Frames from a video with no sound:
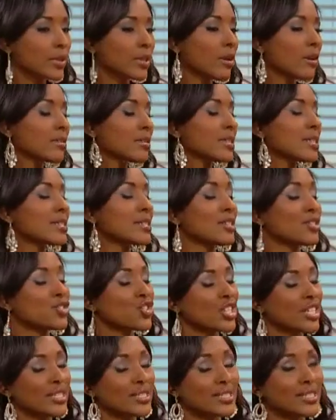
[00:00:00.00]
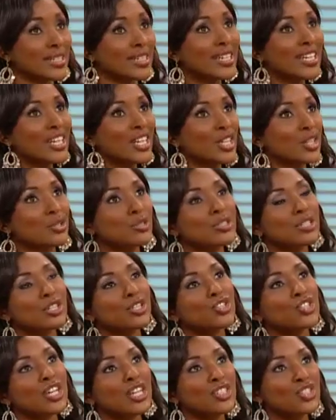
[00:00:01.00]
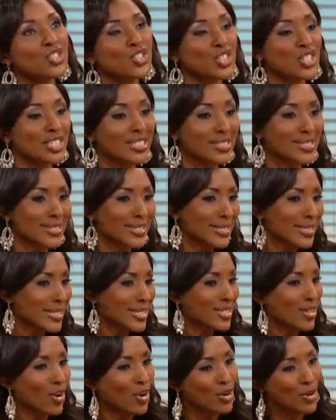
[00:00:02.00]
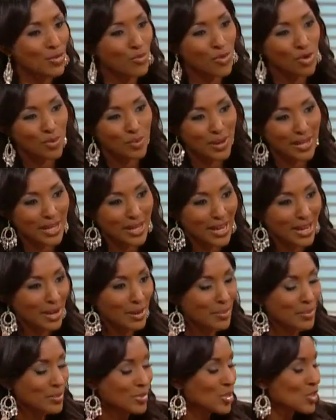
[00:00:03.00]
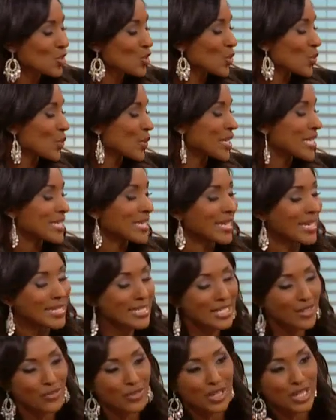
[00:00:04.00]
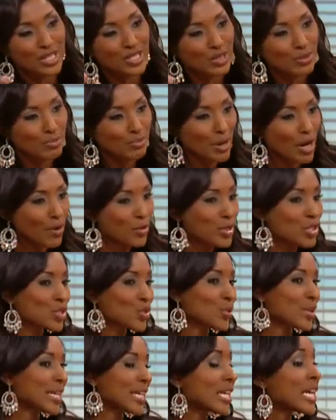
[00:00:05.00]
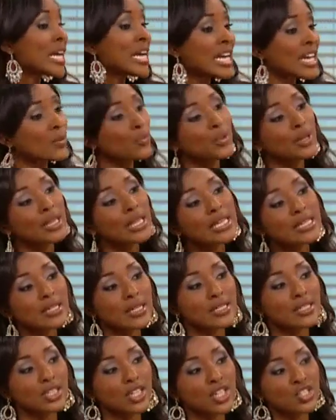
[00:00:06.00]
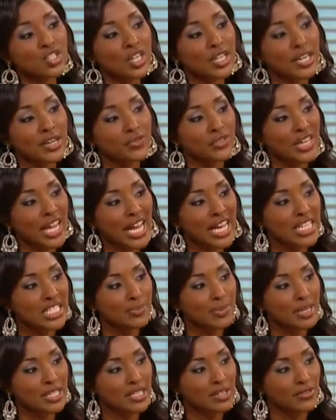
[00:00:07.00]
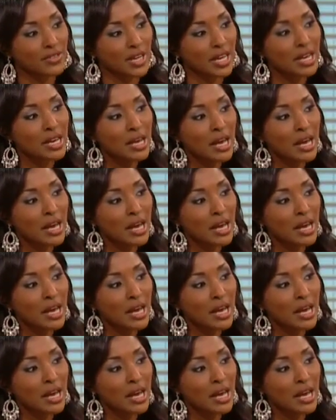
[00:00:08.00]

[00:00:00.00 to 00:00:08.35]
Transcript: with all these enchanting, you know, suggestions and these heartwarming um, stories and activities and poetry. It, it mm. really does touch on every aspect of a